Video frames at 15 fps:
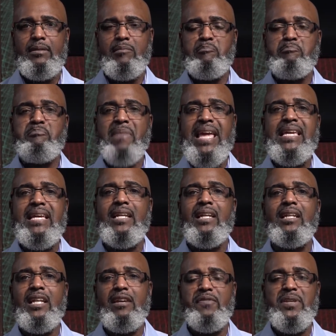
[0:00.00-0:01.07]
Make it a
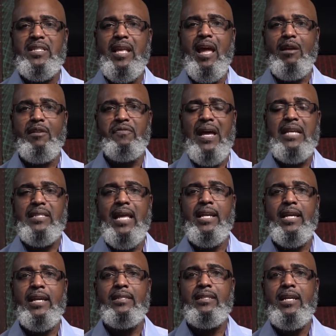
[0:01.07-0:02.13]
living sacrifice. That
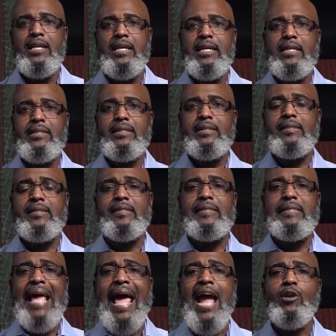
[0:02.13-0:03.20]
is,
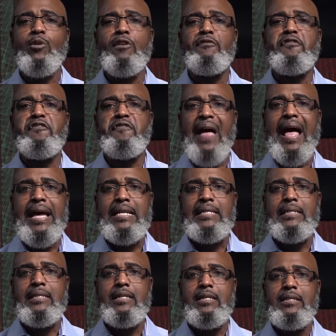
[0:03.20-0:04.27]

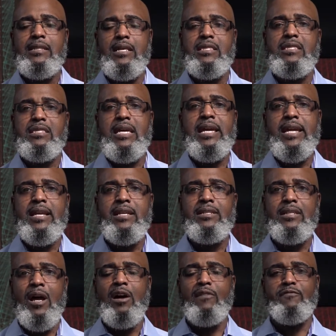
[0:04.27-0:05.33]
sacrifice the things
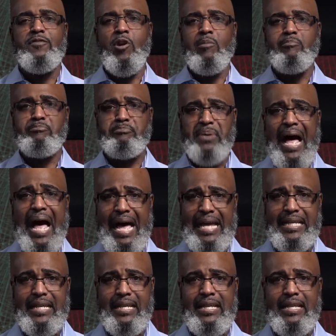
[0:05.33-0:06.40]
of your
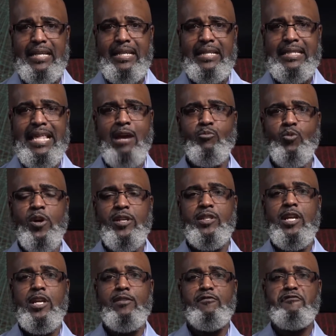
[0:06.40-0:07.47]
body that was
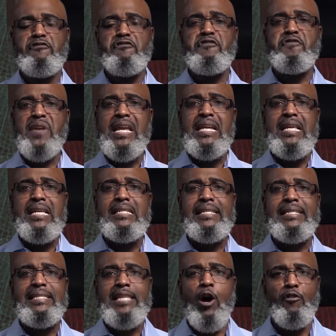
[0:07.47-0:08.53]
feeding
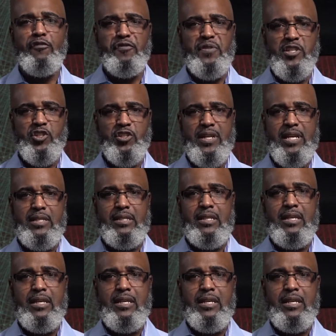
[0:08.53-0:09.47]
selfishness,